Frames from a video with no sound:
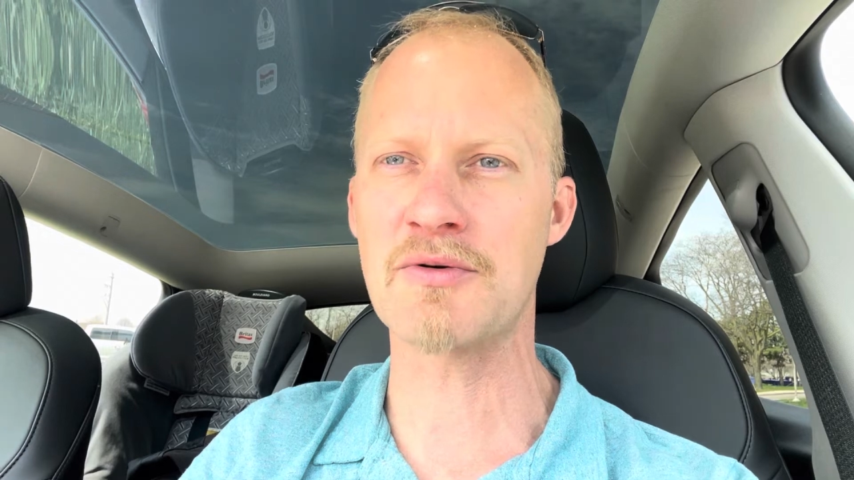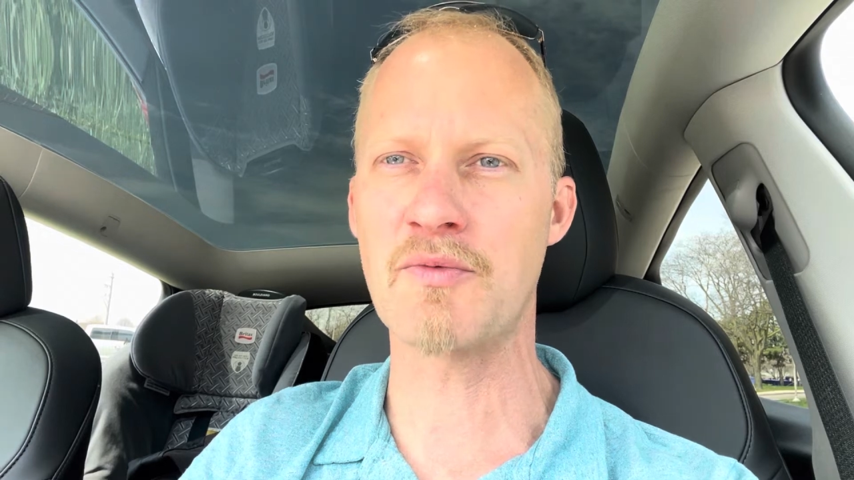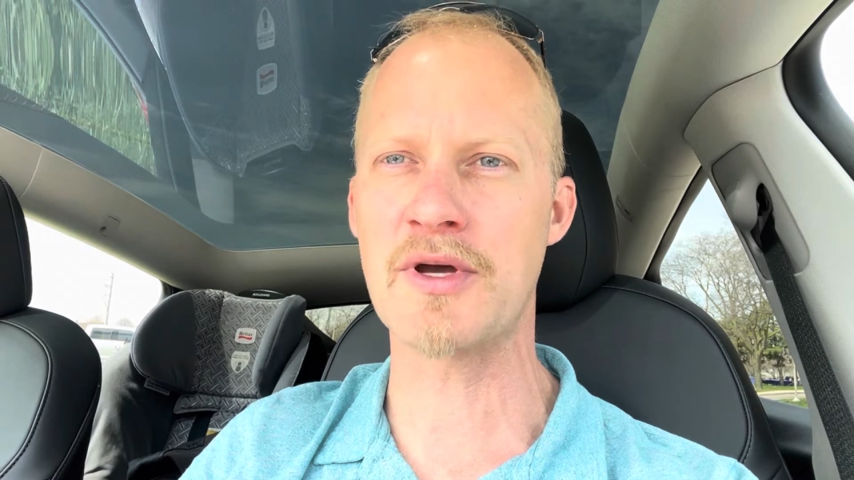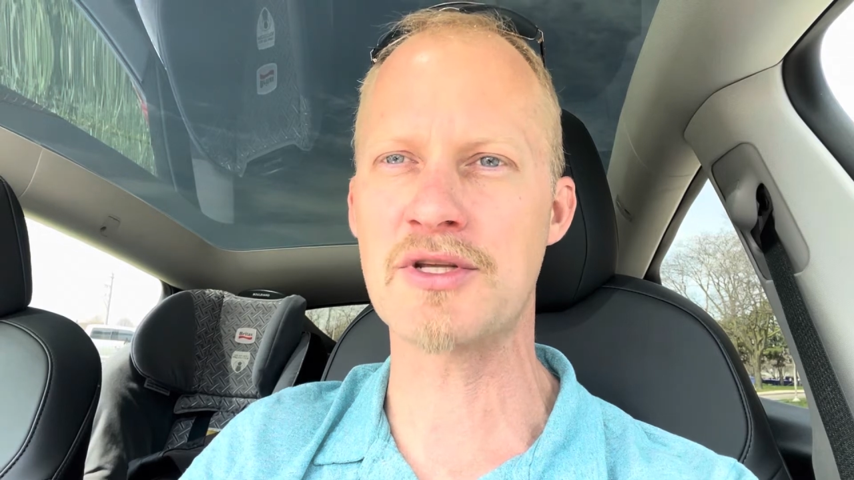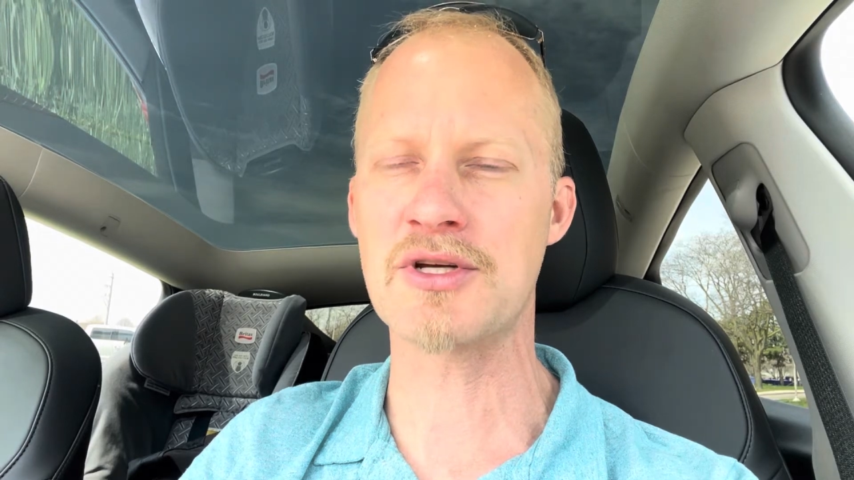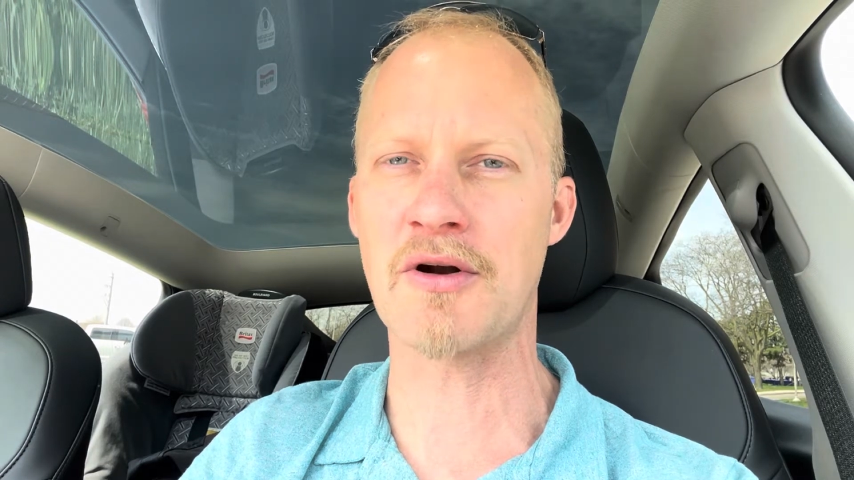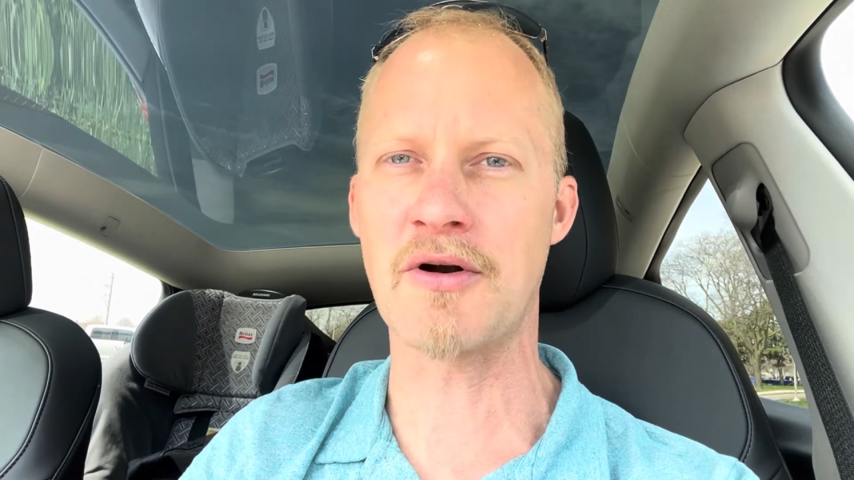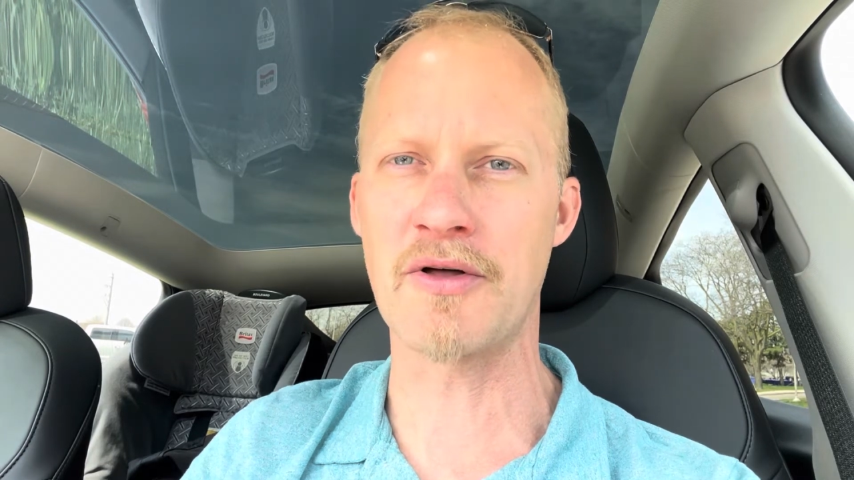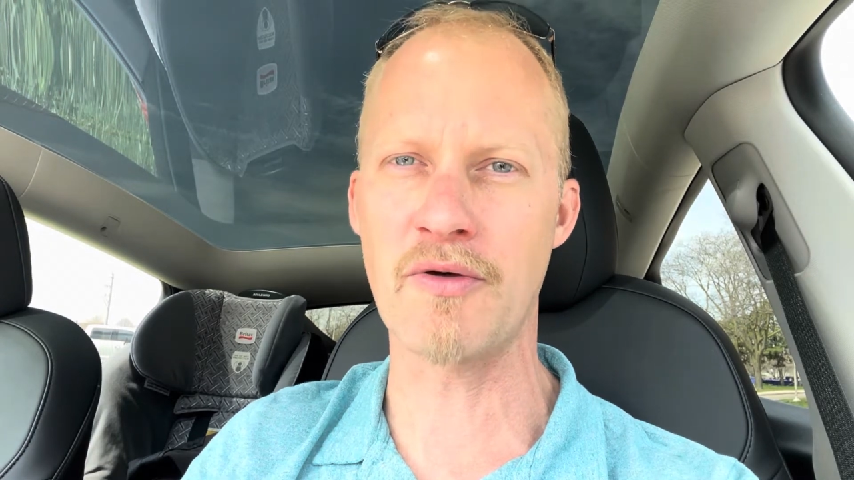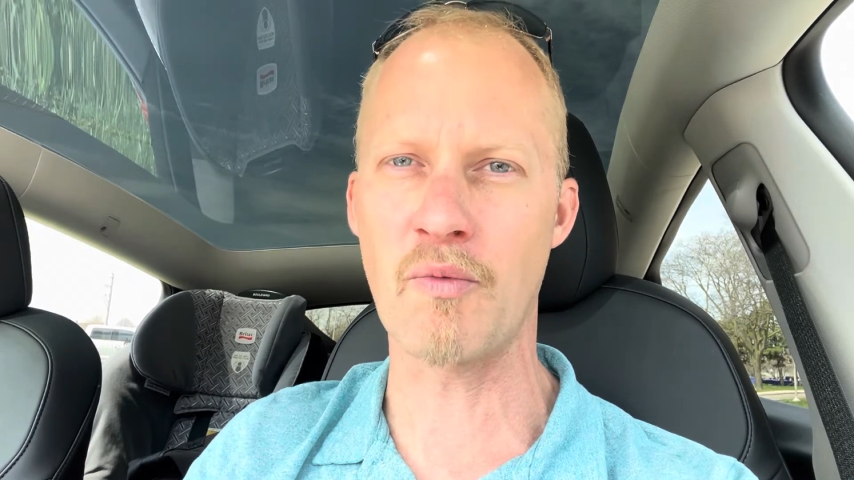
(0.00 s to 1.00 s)
which are
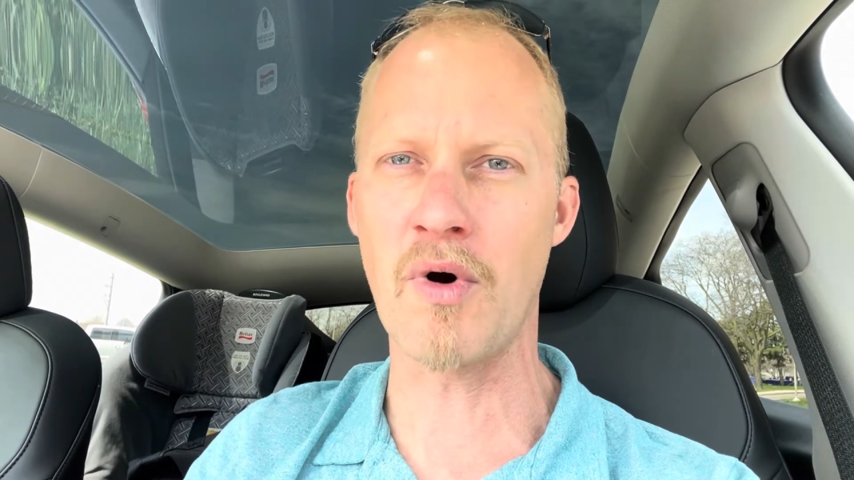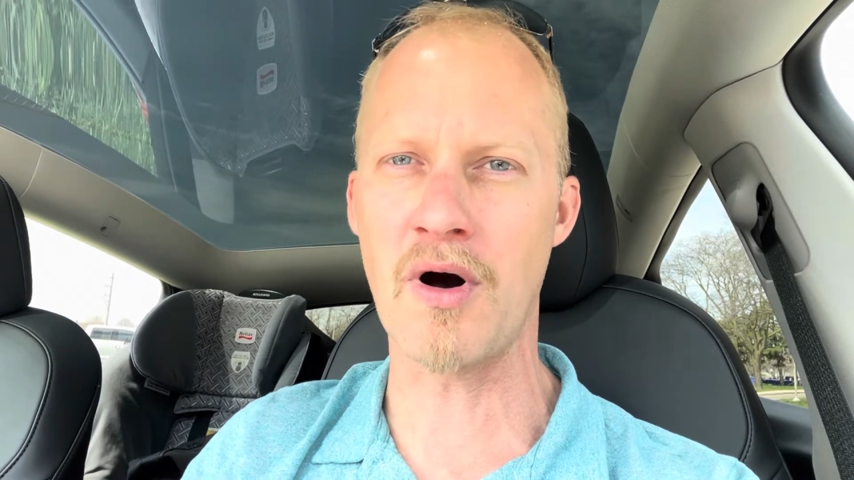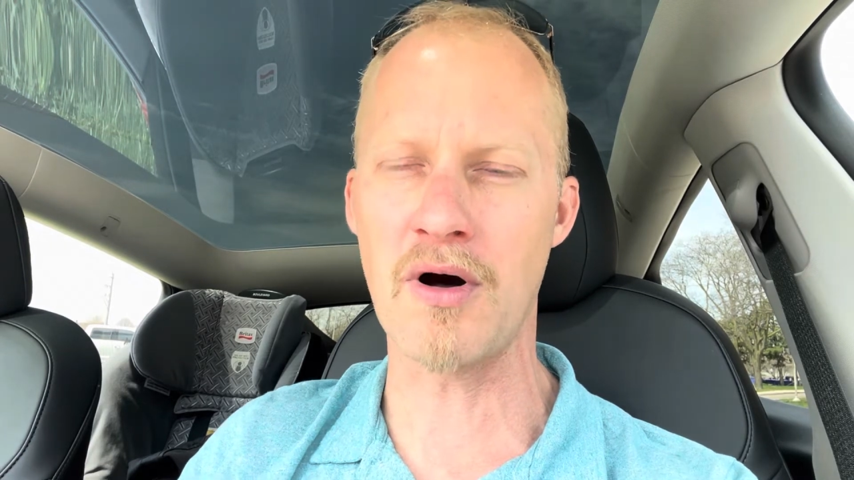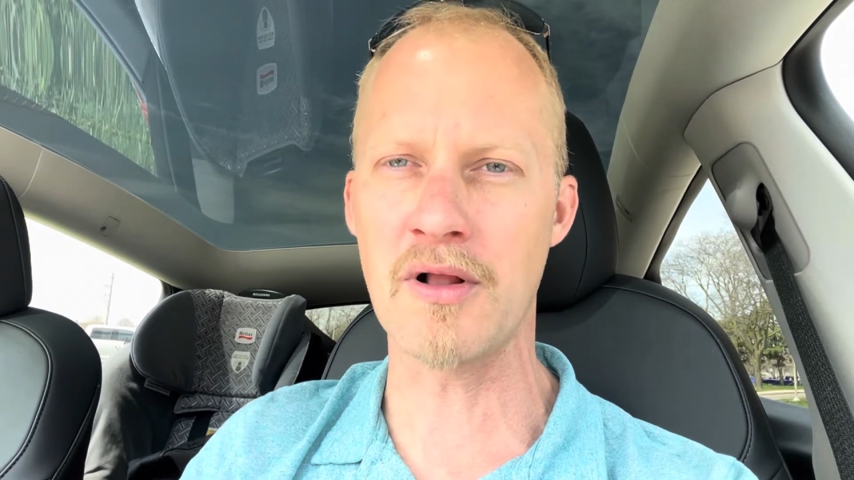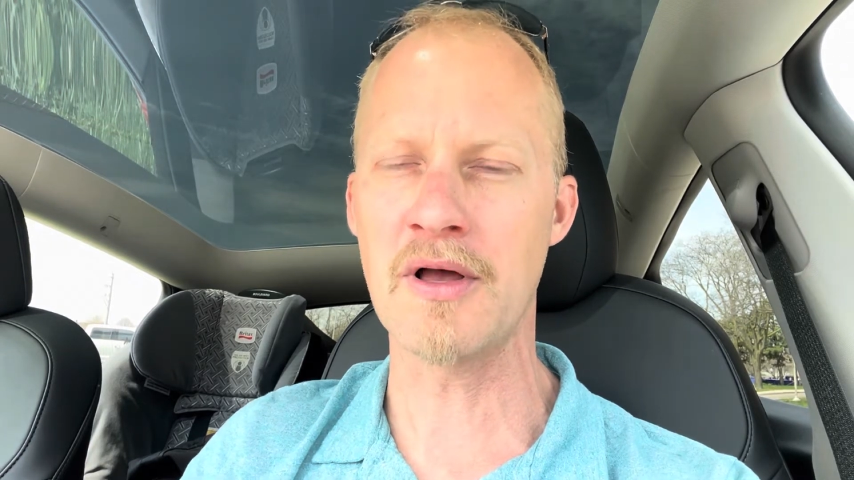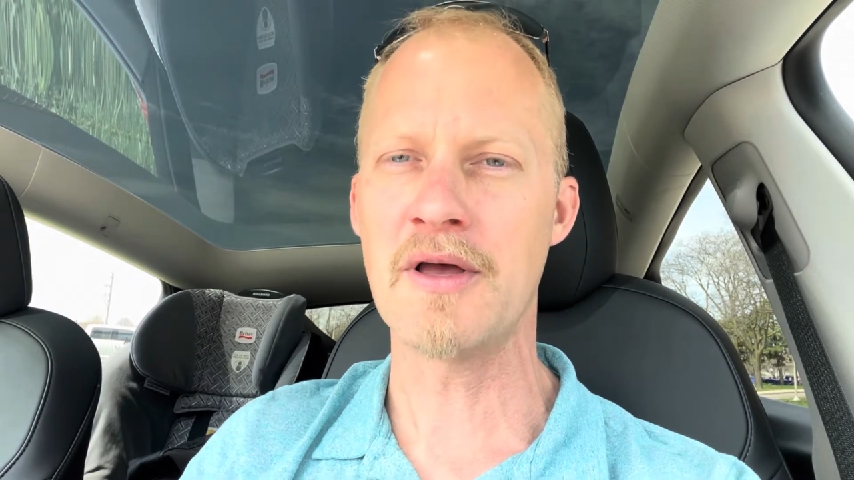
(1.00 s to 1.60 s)
on the wall.